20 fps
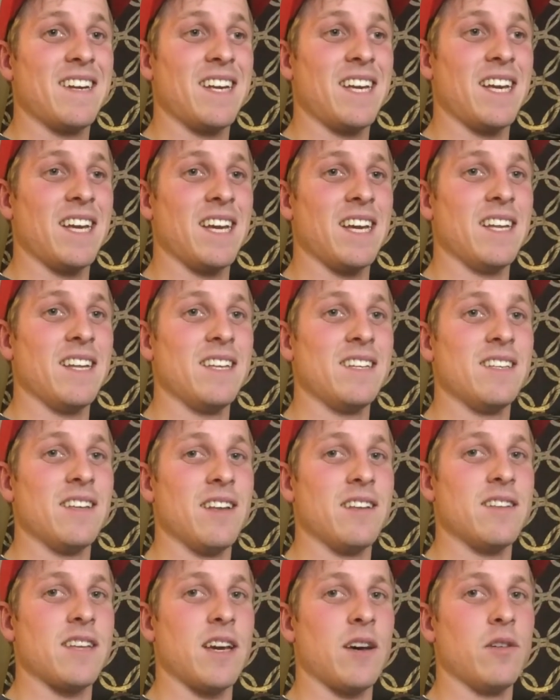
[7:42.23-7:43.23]
and they
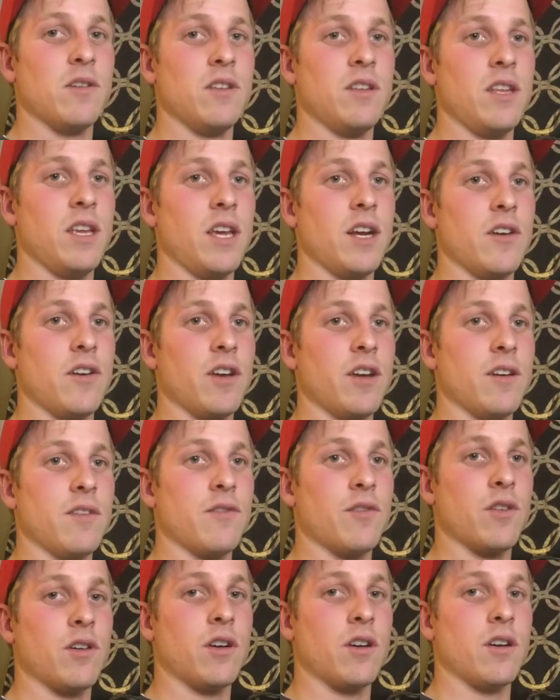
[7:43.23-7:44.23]
said it's out in the area
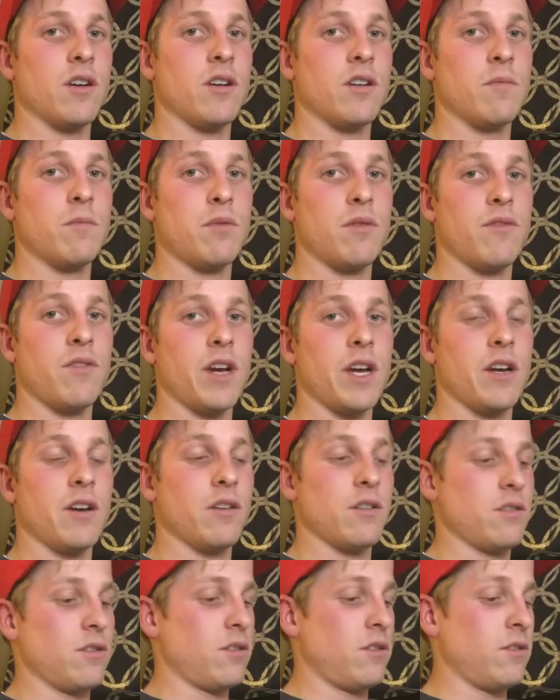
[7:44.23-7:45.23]
for our
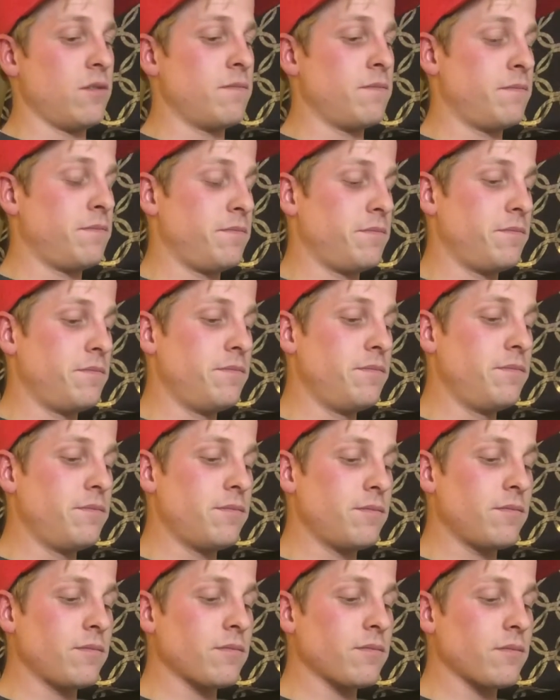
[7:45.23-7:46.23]
provider. So
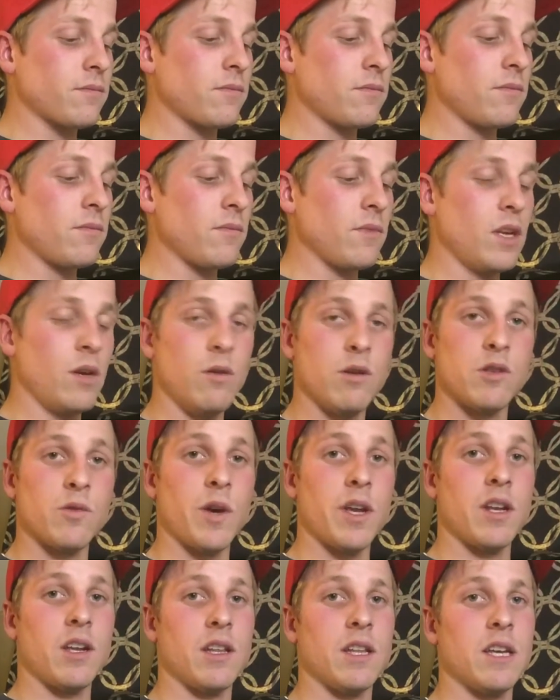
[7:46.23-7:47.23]
we're just
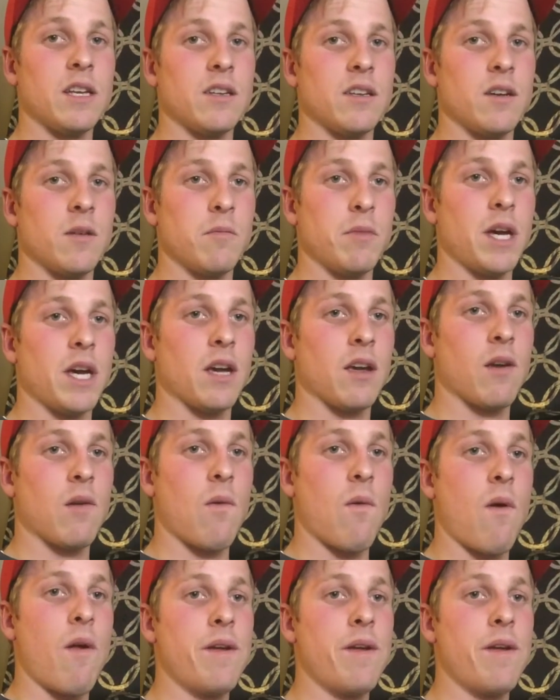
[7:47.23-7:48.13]
waiting on that to come back.